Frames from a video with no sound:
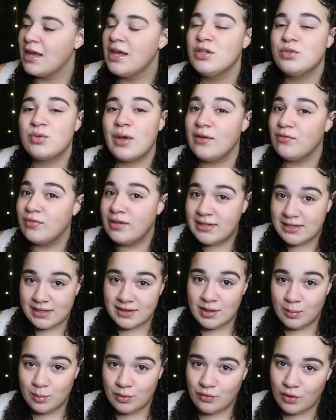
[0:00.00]
So I
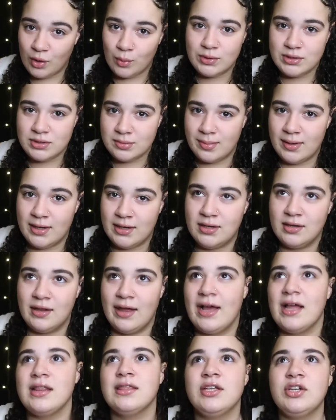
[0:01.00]
redid them before I went to bed.
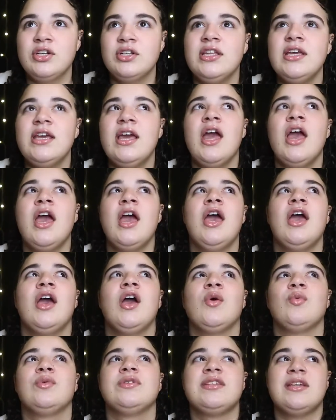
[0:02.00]
Like, I literally
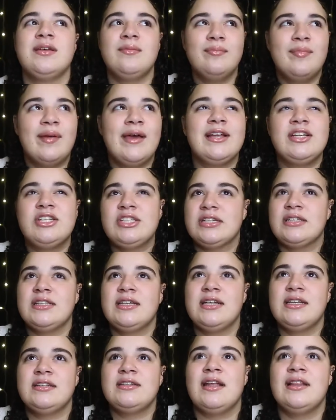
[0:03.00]
was in bed
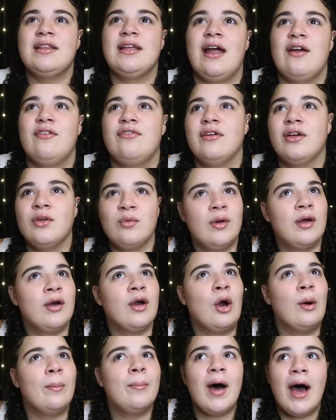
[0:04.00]
chilling, and then I felt one
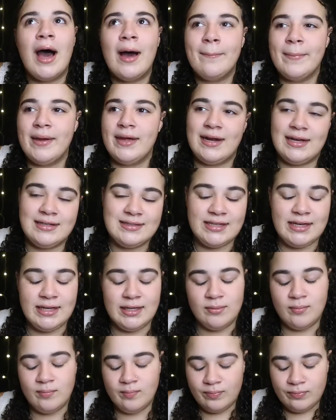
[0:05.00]
go pop, and I
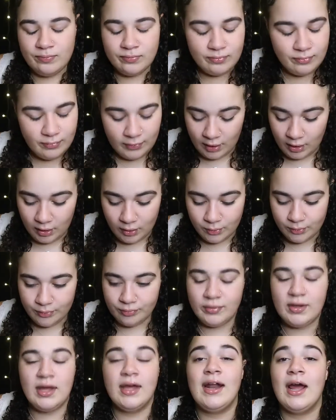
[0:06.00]
said no,
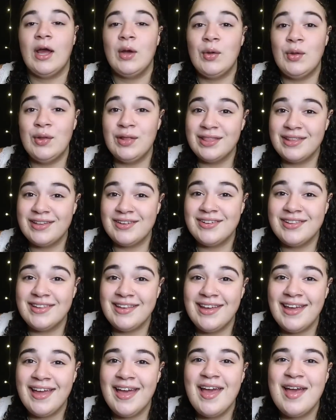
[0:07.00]
and I
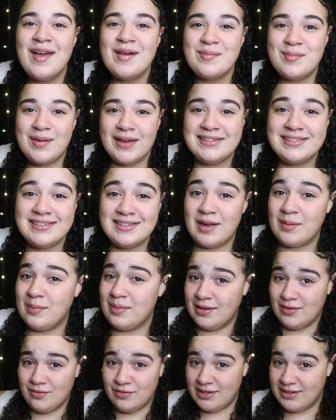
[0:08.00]
literally picked it up
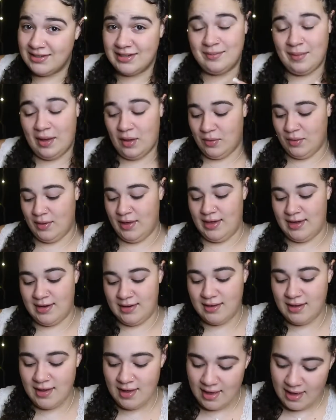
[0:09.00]
and redid my whole
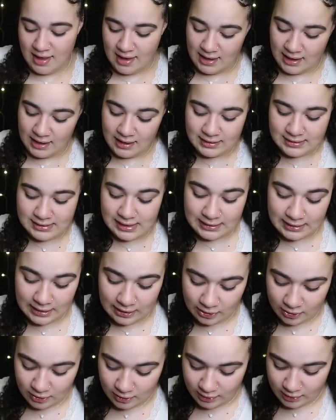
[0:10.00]
head. It didn't take
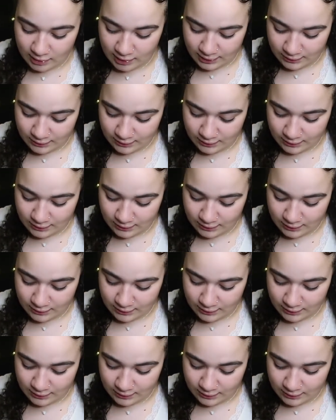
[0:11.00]
that long.